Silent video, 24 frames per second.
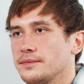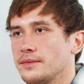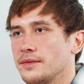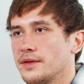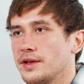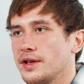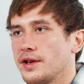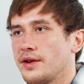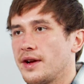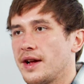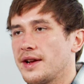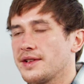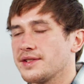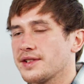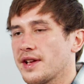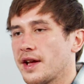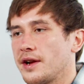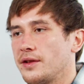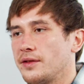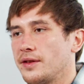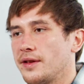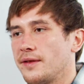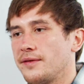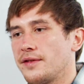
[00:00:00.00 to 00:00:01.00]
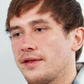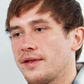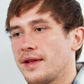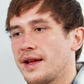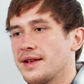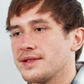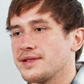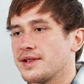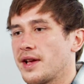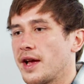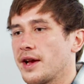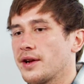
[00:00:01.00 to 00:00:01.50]
I just kind of lived in
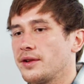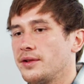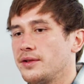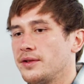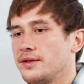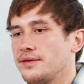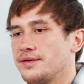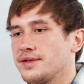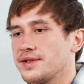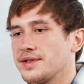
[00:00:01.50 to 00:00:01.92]
that cycle of